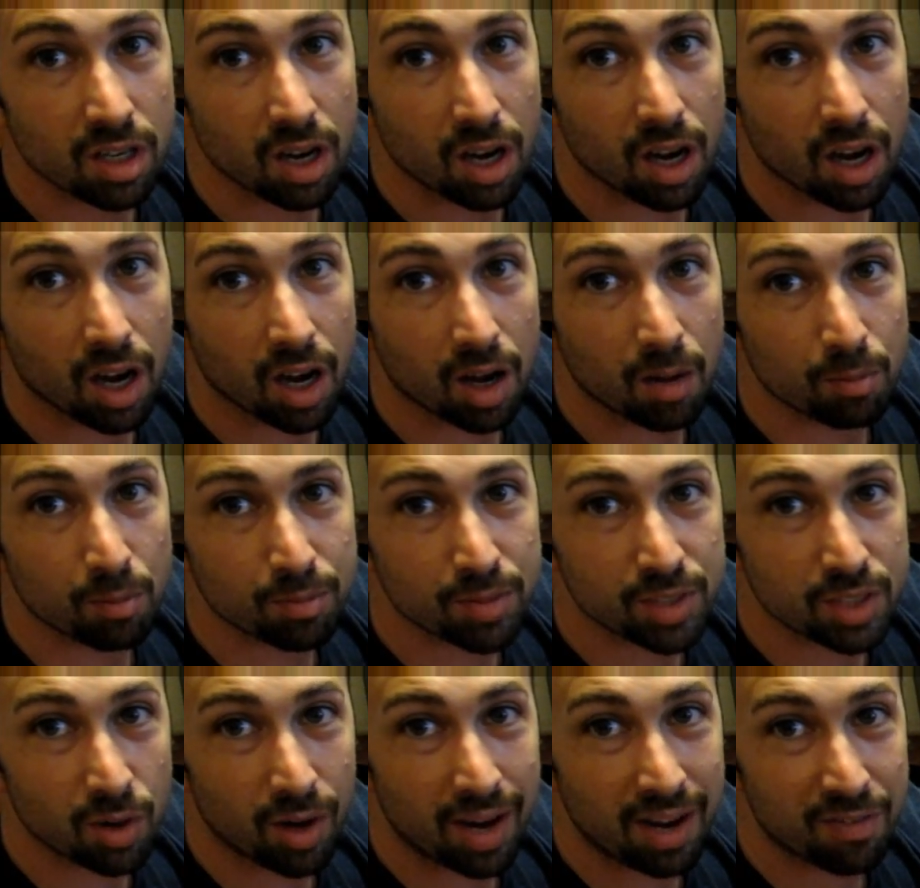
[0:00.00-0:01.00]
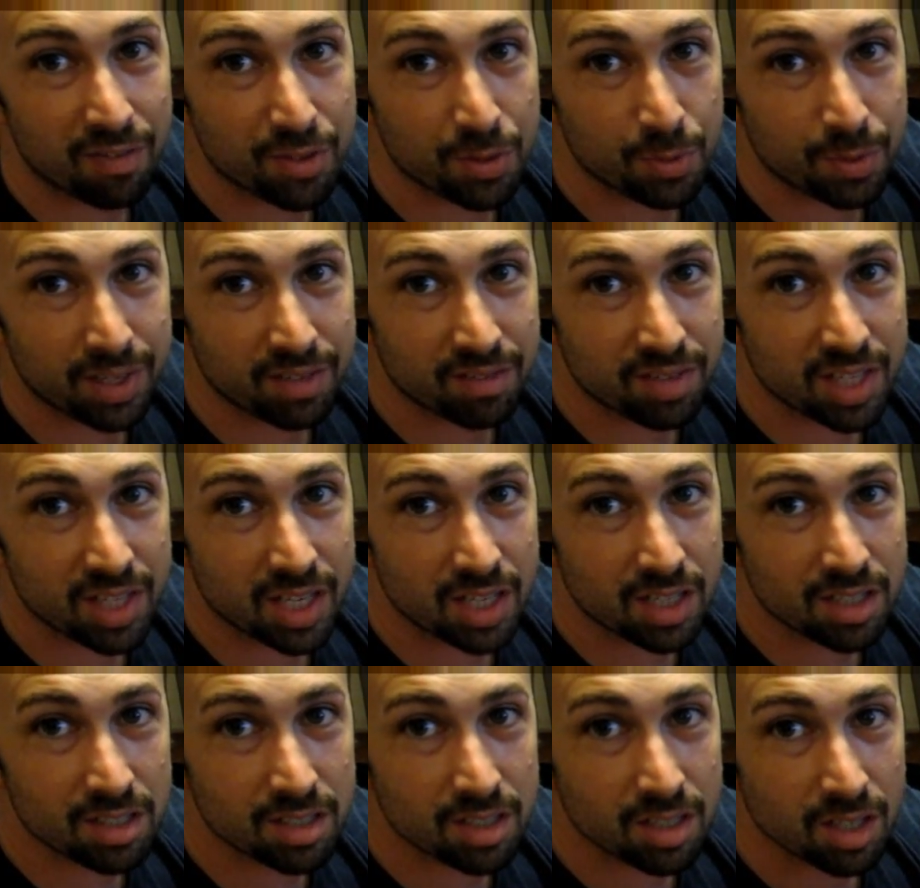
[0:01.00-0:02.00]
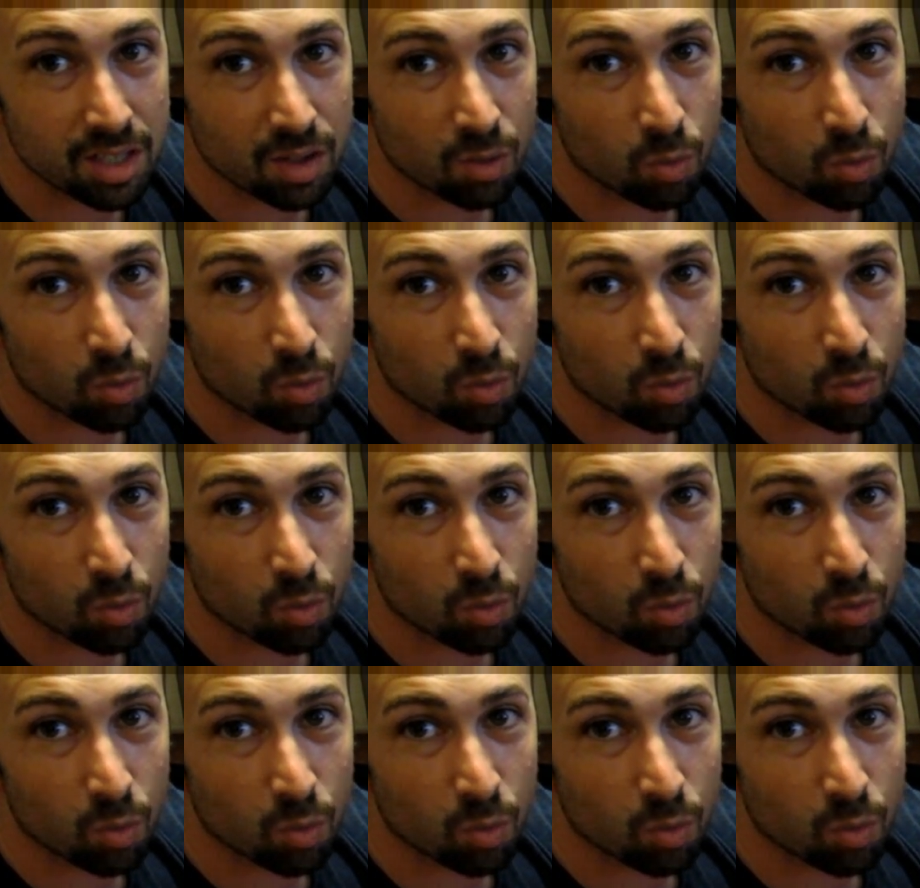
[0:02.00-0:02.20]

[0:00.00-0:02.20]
So I have 3 of these,